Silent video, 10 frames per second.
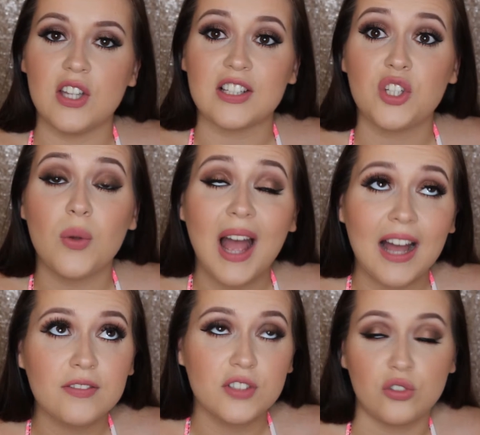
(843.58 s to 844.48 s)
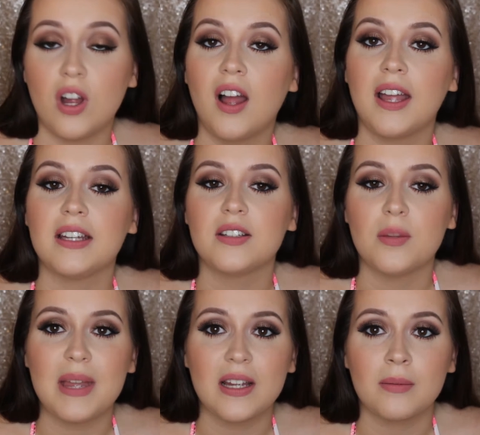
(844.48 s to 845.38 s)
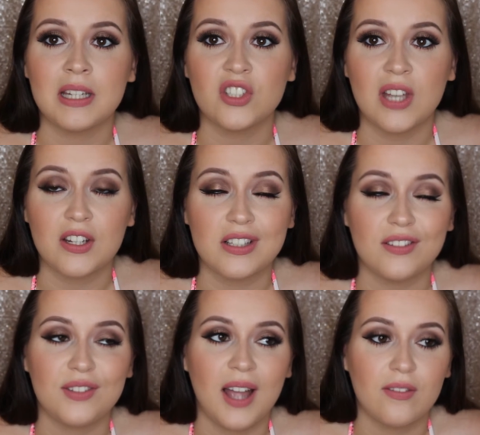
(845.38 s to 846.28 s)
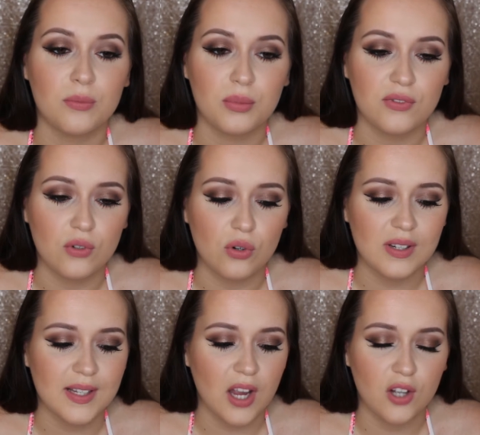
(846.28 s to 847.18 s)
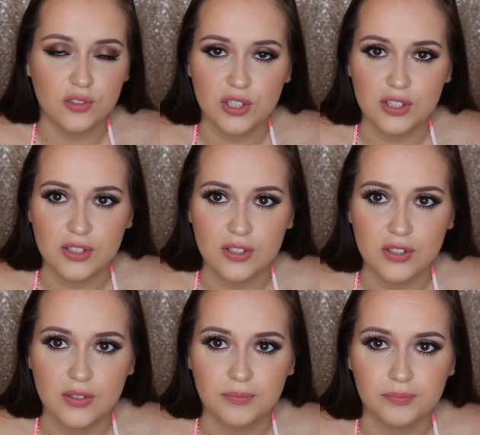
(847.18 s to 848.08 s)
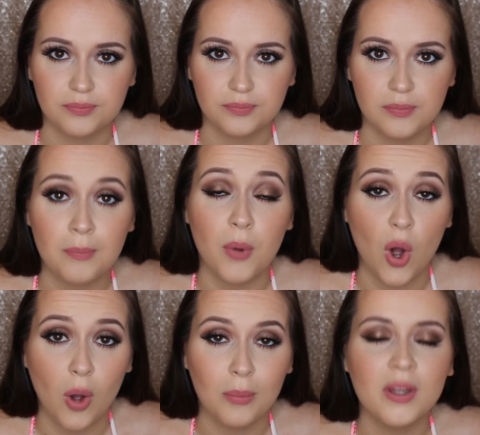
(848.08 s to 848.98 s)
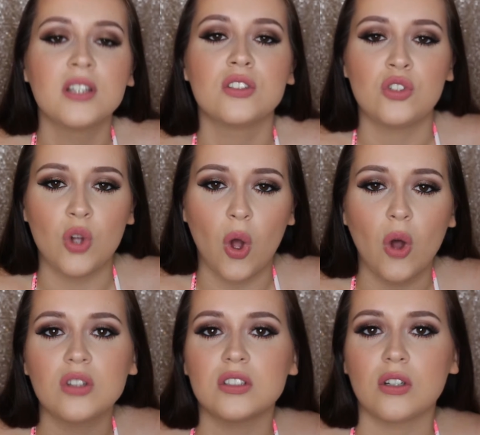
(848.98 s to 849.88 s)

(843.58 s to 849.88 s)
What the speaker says: yes, you have to try the Makeup Geek shadows if you haven't before, because they are just bomb.com.